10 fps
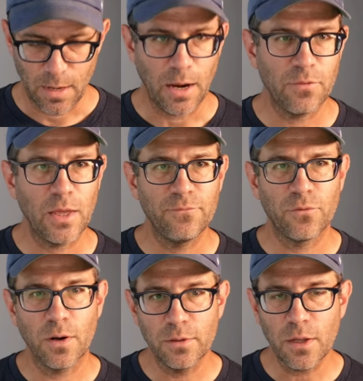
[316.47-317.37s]
And then
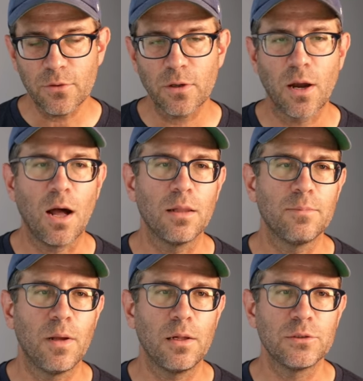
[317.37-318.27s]
for another
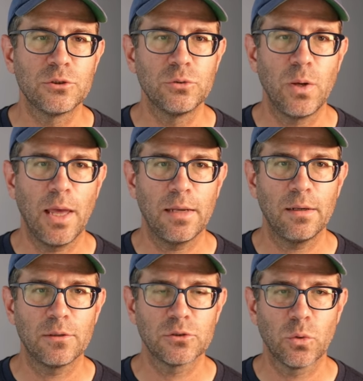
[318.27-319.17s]
column, I'll do n
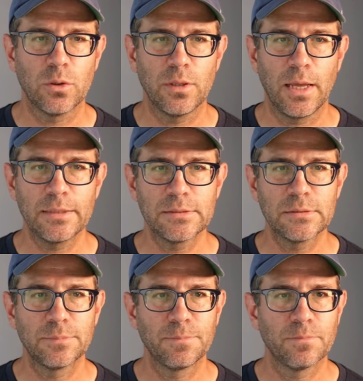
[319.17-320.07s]
underscore
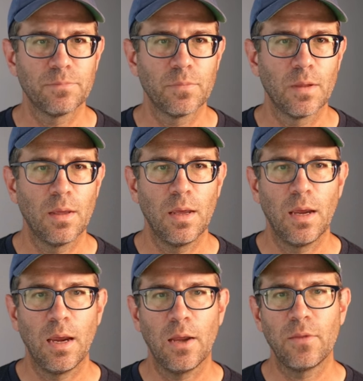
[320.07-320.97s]
legs.
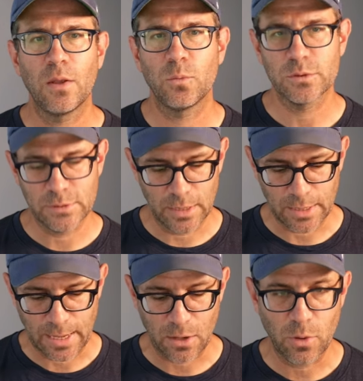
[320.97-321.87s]
And then we'll say a
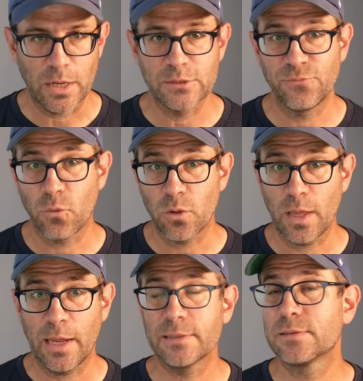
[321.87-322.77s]
cow has four
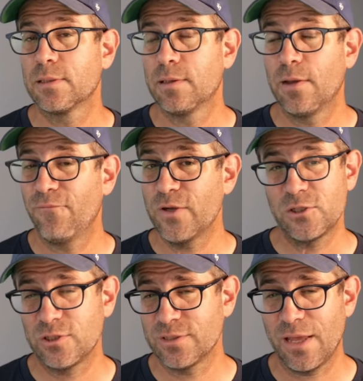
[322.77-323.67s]
legs,
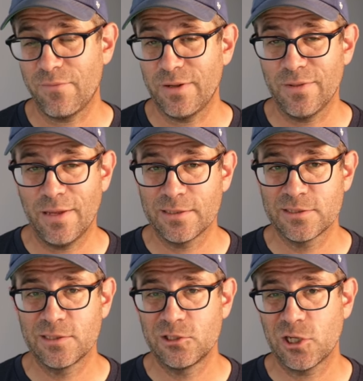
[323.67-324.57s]
fish doesn't have any
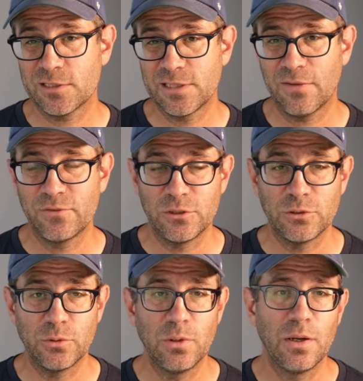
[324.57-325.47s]
legs, chickens have
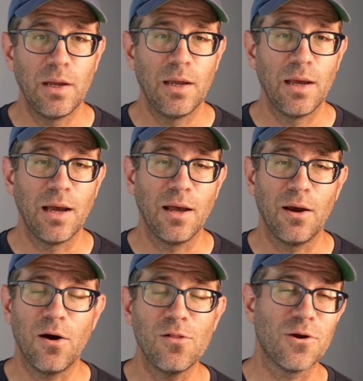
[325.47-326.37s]
two, uh,
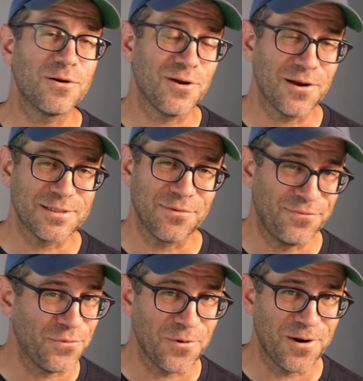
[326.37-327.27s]
all our dogs have
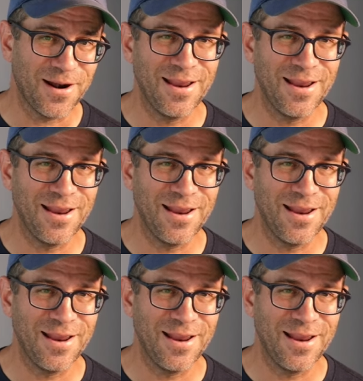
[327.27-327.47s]
four,